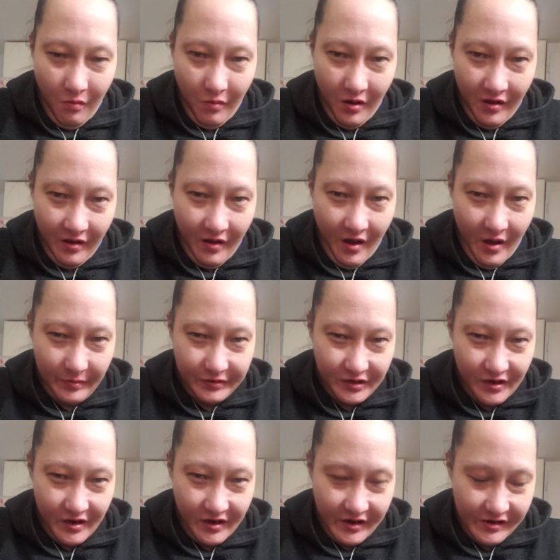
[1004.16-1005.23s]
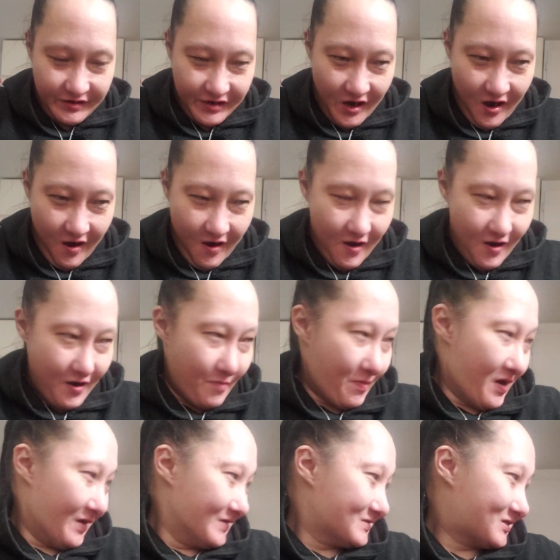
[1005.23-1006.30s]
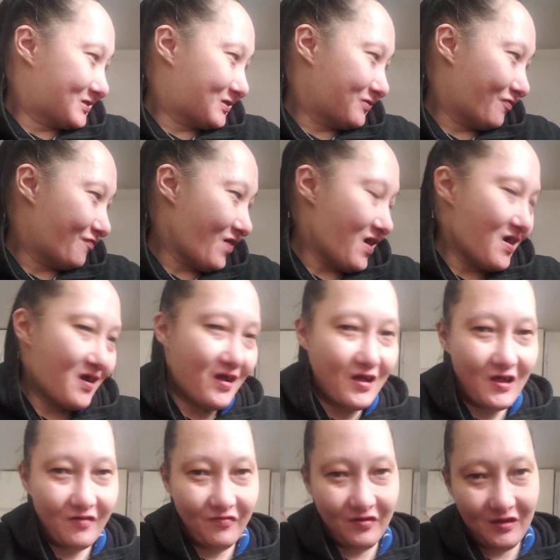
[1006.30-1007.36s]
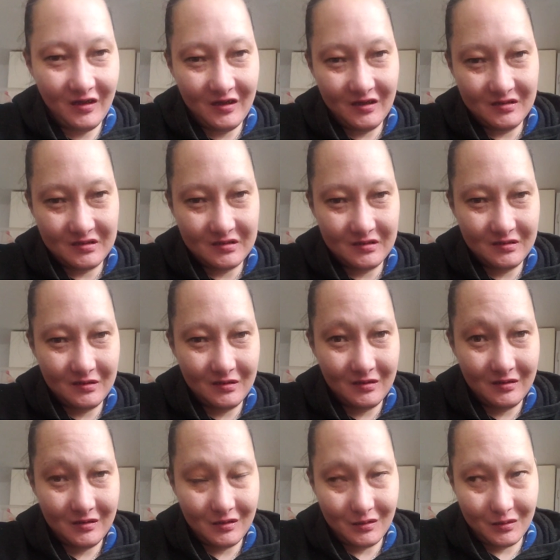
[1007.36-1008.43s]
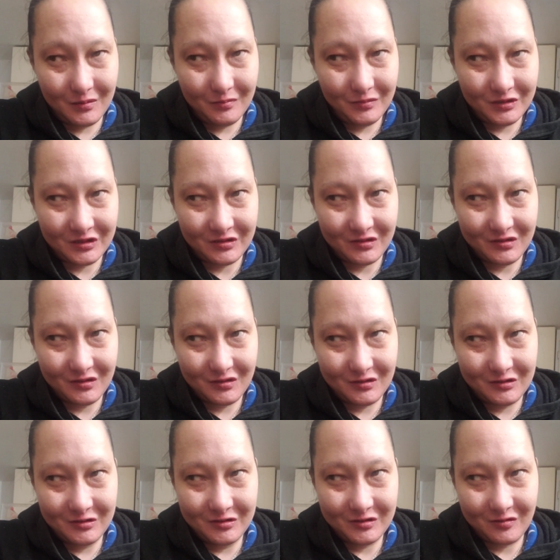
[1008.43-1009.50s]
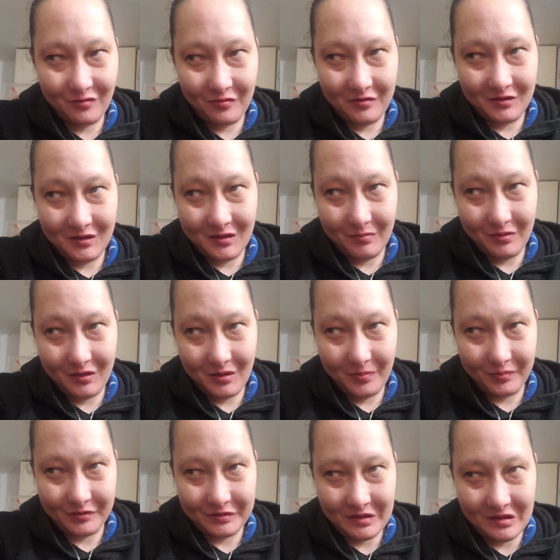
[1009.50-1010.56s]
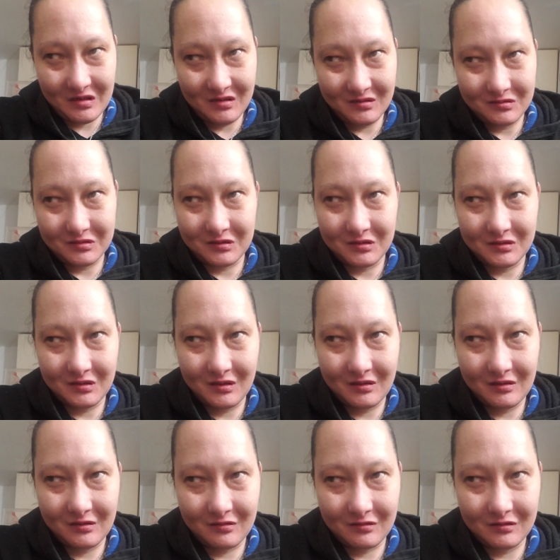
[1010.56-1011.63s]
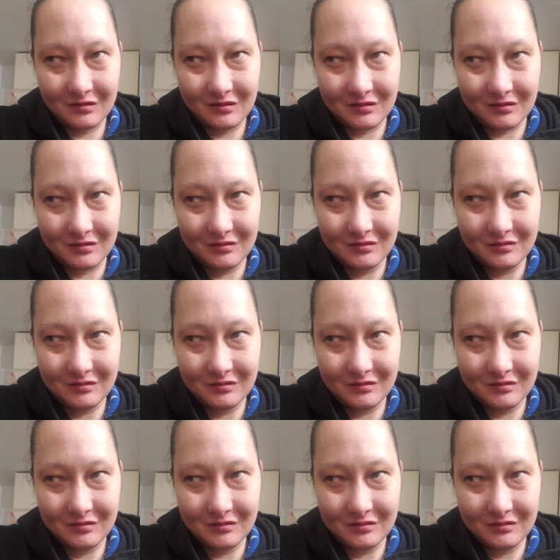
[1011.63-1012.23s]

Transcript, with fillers: But yeah, I'm starting to get tired, but it's 5, 18 a.m., so the only reason why I've been up all night is because I literally